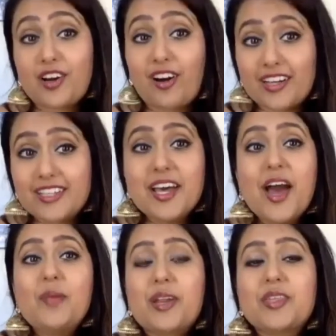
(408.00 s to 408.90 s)
But I think
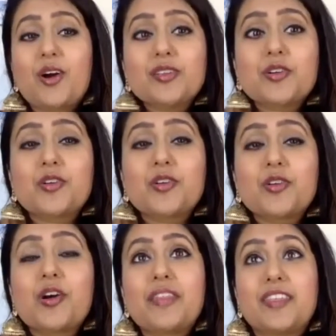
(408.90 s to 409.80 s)
also yeah. this,
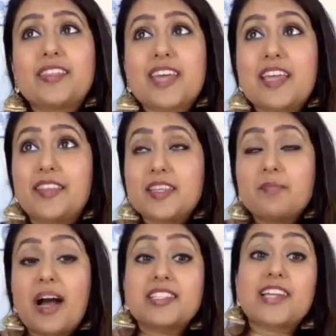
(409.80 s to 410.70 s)
this impacted
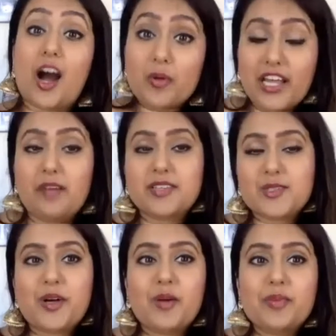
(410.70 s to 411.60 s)
our lives as well
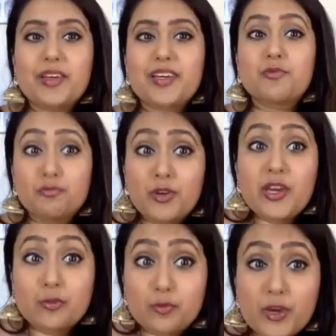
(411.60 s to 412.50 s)
because we, we
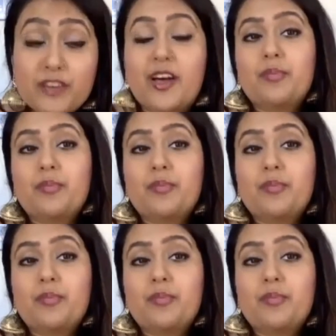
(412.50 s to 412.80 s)
felt better.